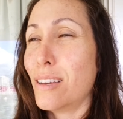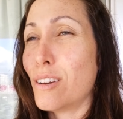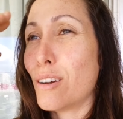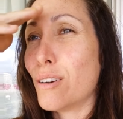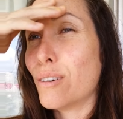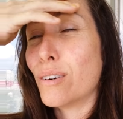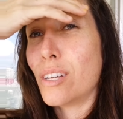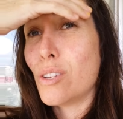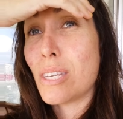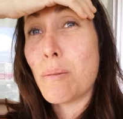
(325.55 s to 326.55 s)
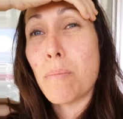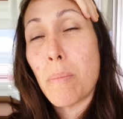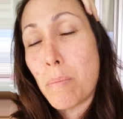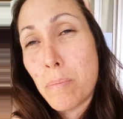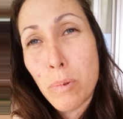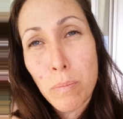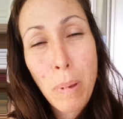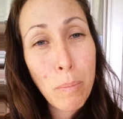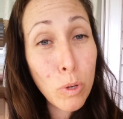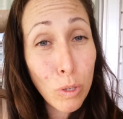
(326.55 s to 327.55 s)
you know, using
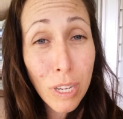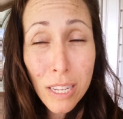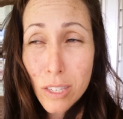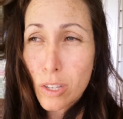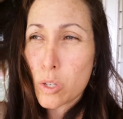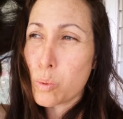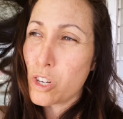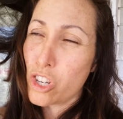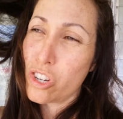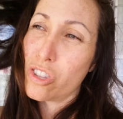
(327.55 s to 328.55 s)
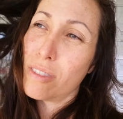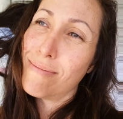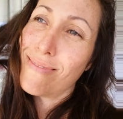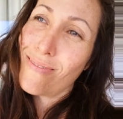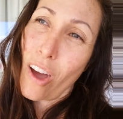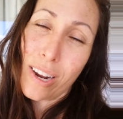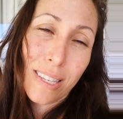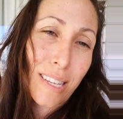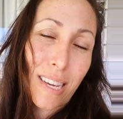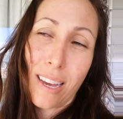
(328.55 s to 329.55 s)
bamboo utensils, which
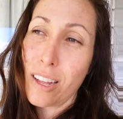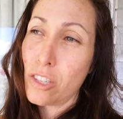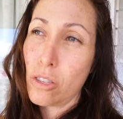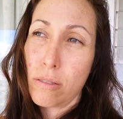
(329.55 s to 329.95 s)
honestly, I'll